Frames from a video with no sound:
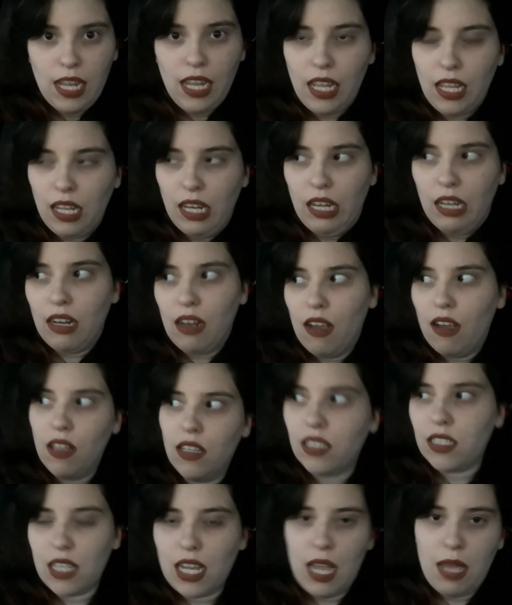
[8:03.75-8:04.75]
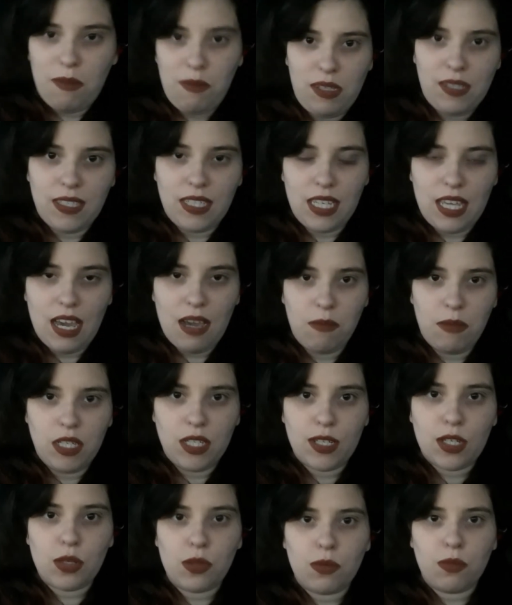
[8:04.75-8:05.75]
I eat it all the time. You see how
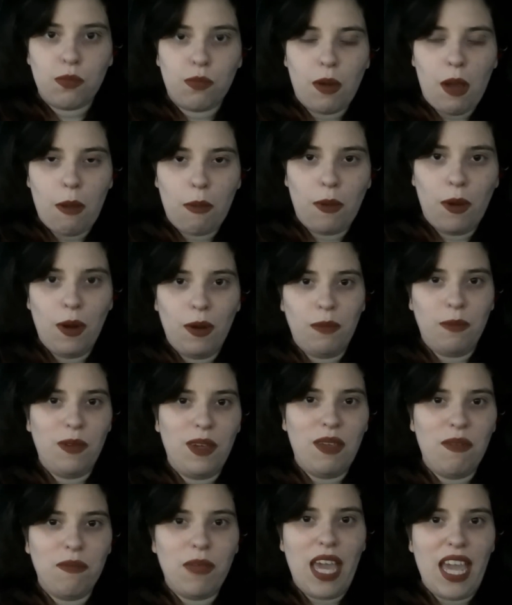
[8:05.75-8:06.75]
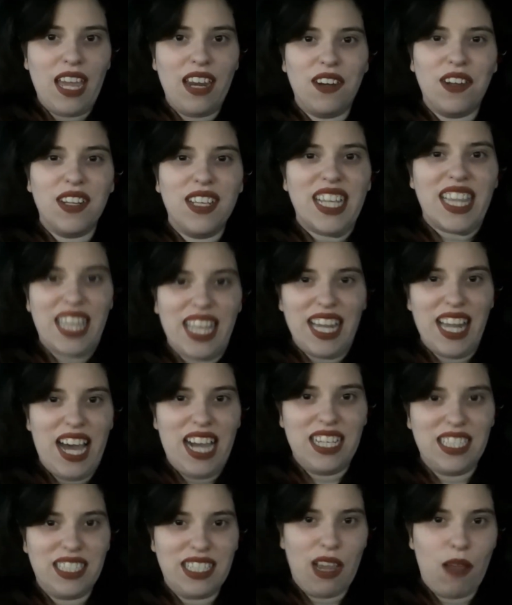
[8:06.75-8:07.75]
much popcorn we made the
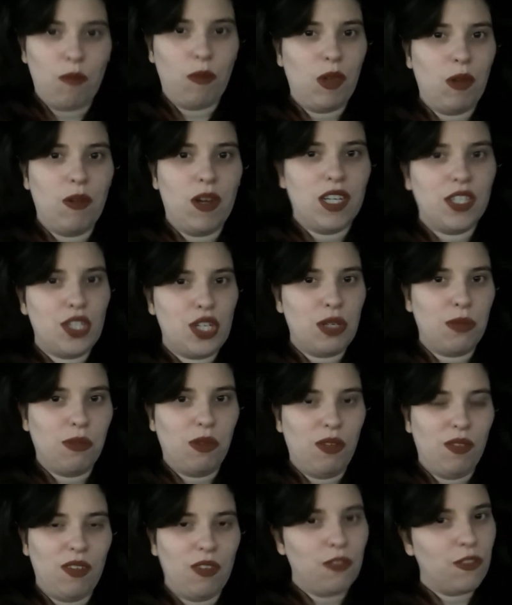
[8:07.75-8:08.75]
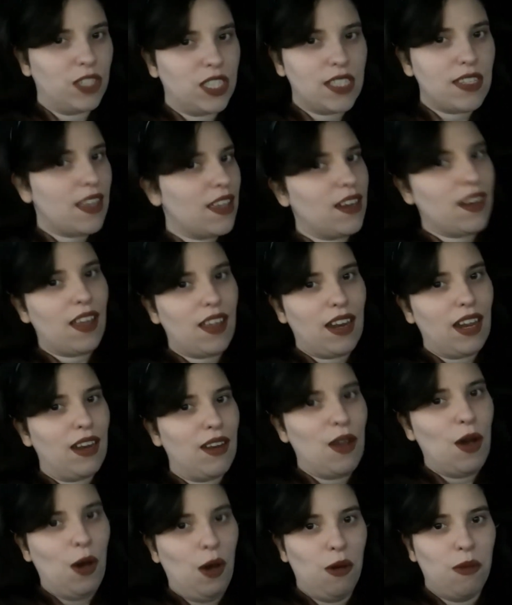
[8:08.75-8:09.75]
last time we watched a movie for date night at
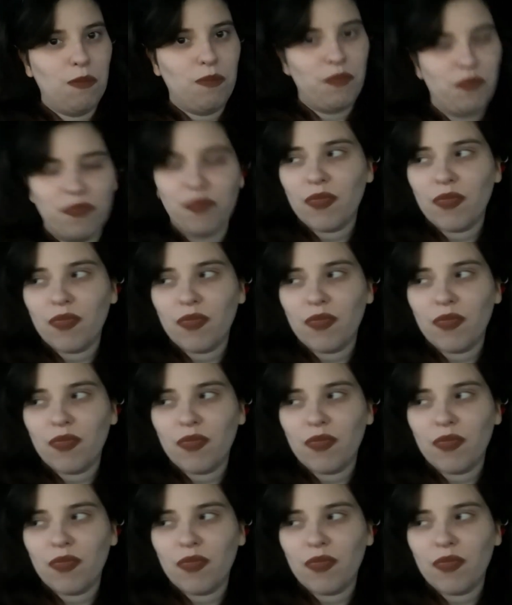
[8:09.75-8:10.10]
home.